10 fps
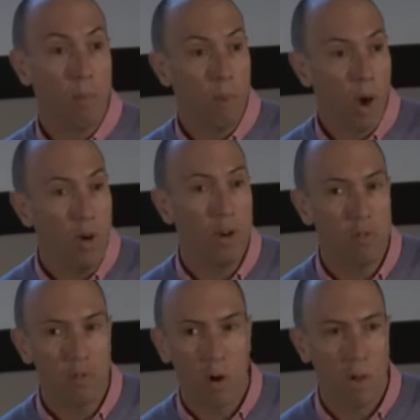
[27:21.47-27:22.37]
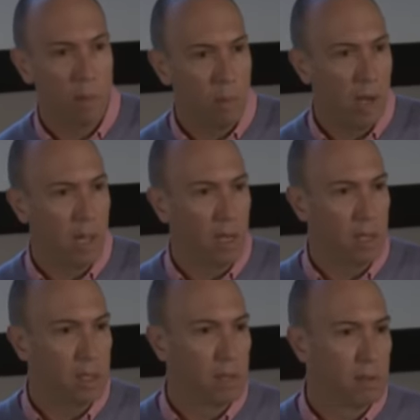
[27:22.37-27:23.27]
motor control
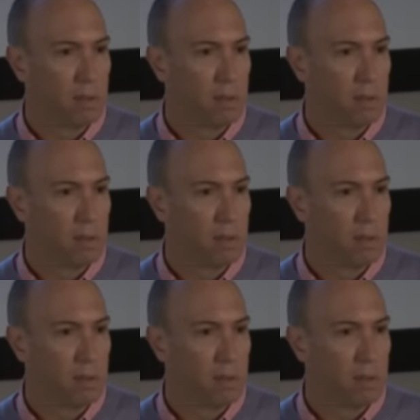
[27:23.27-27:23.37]
abnormalities.